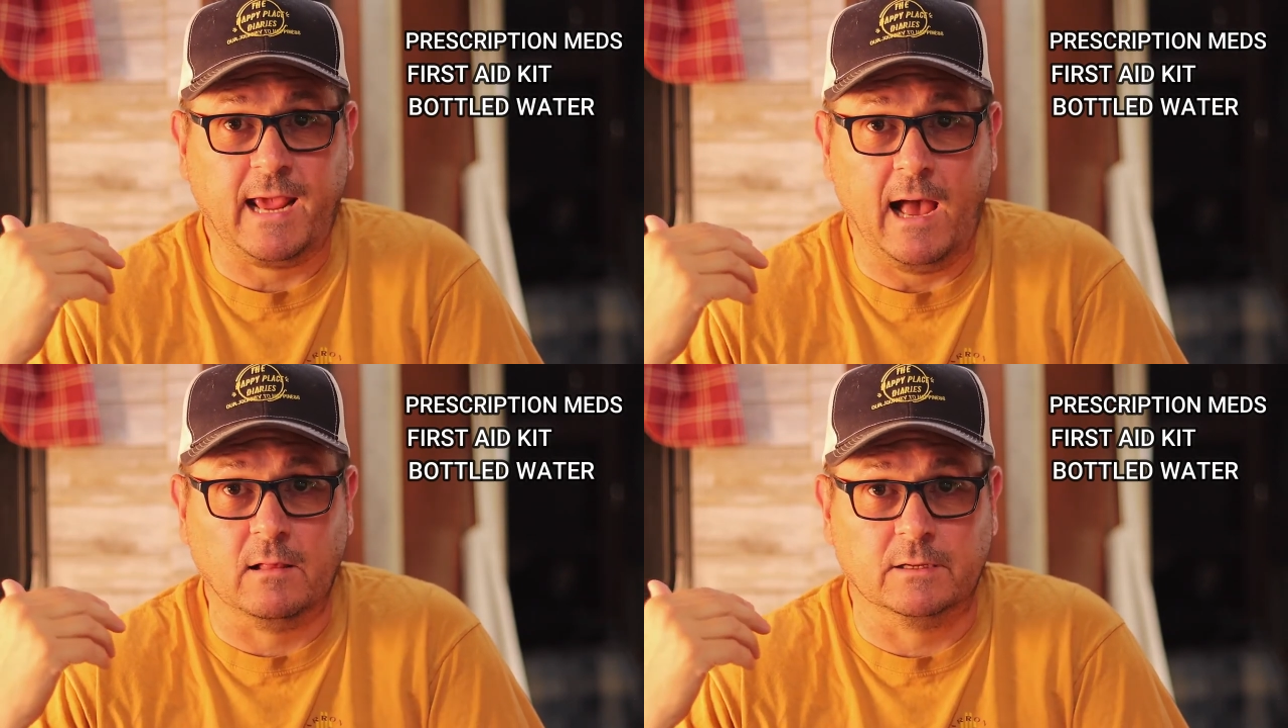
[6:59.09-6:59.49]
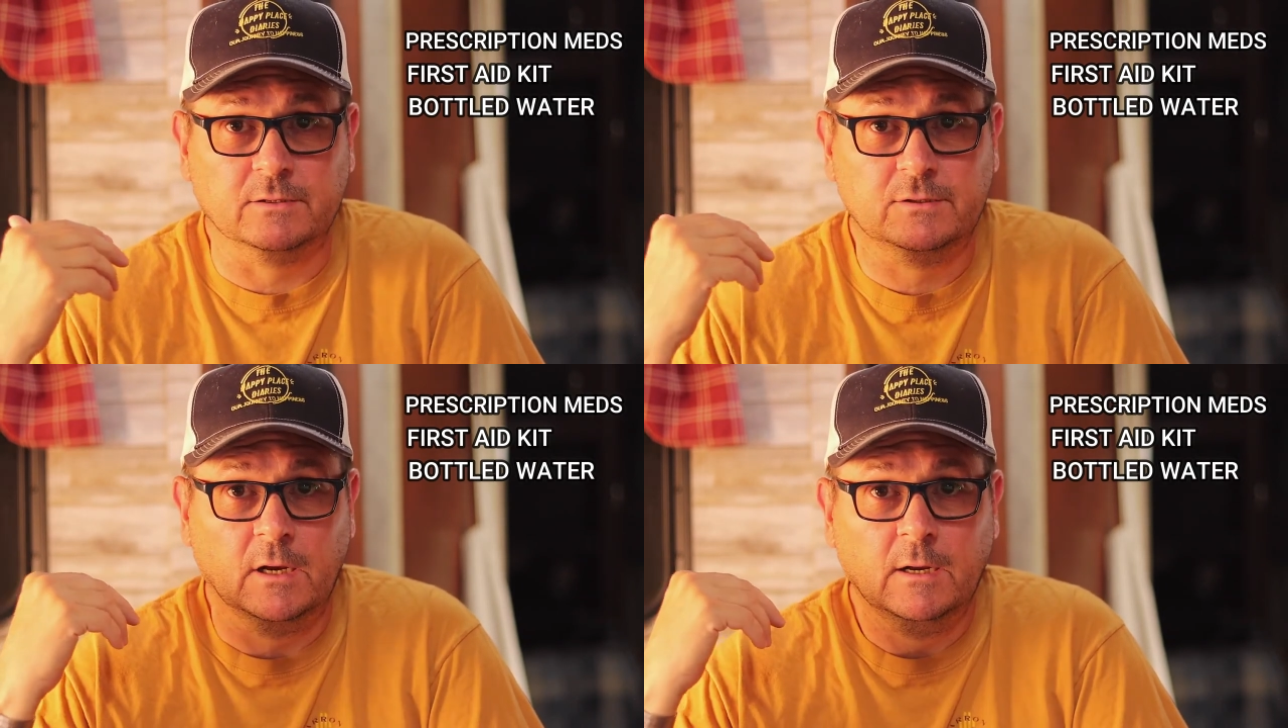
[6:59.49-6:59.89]

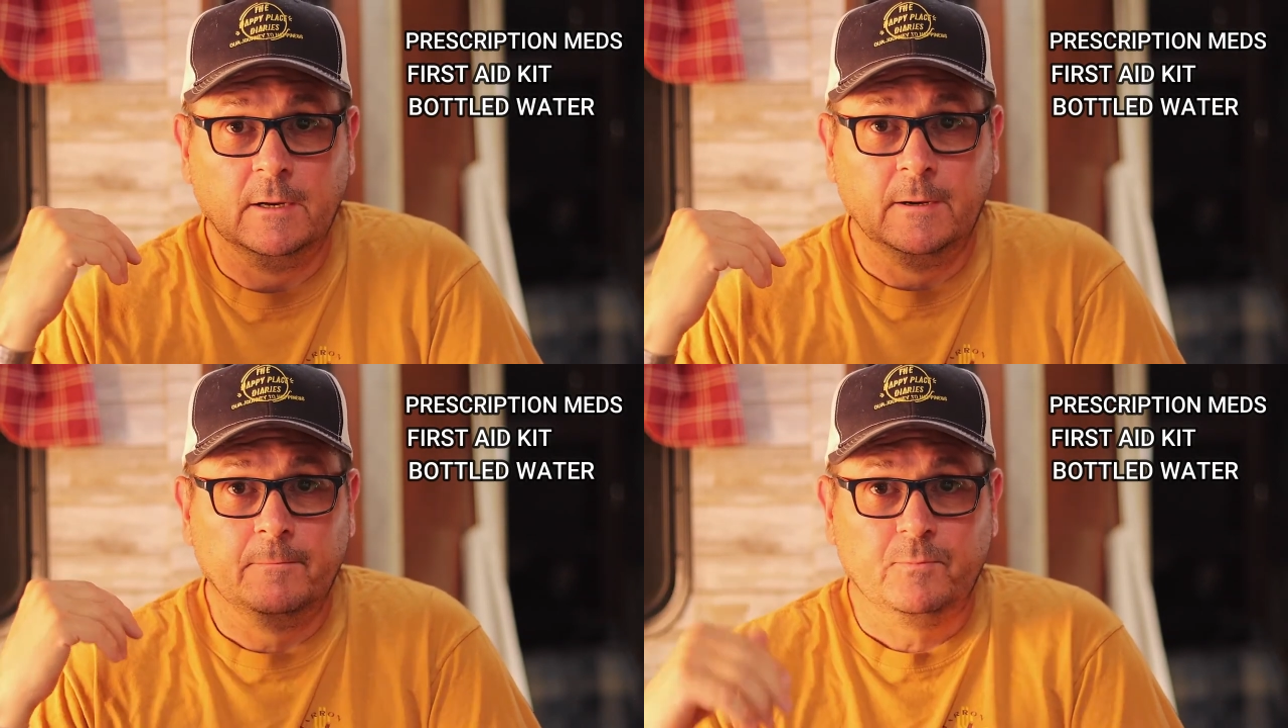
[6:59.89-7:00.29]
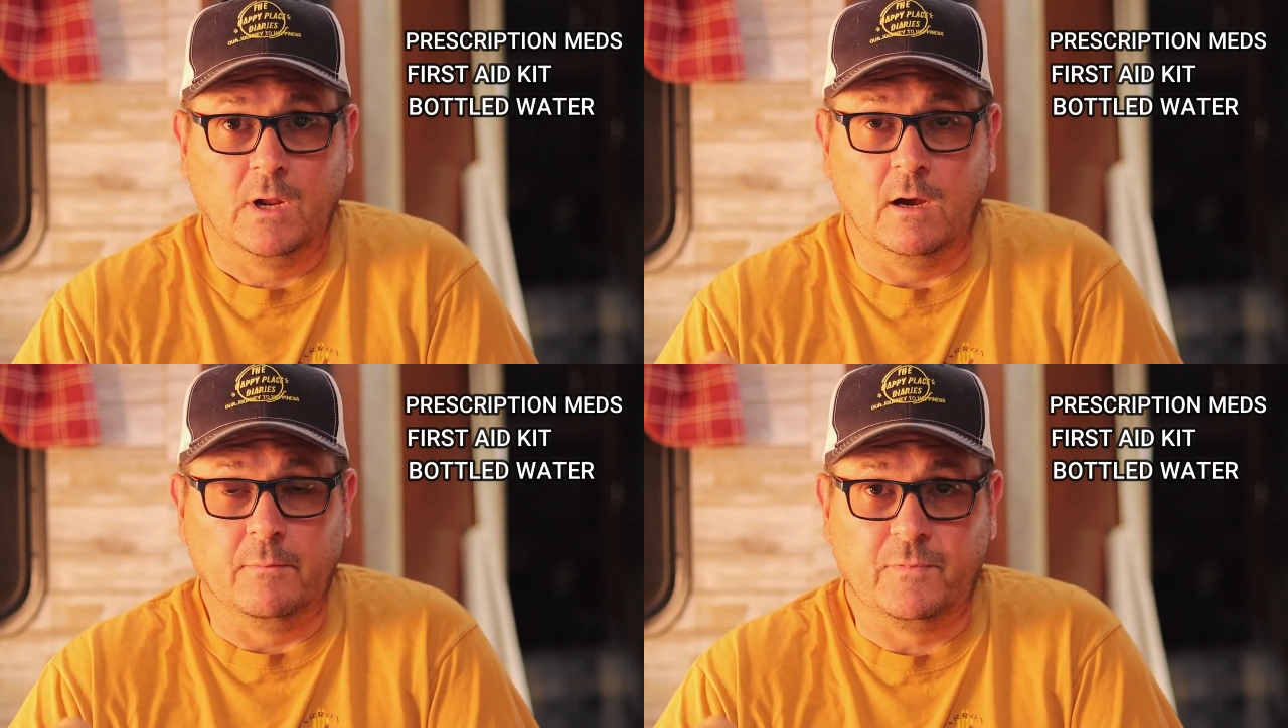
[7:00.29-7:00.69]
gallons
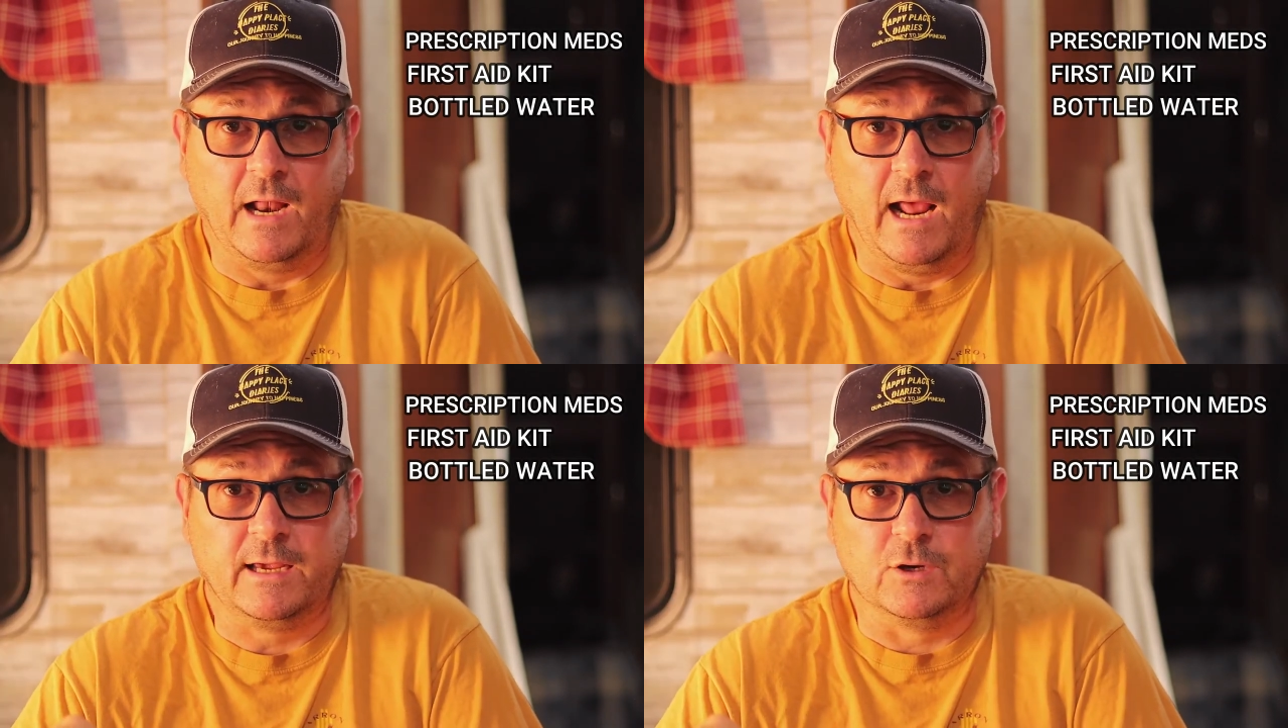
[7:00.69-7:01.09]
that I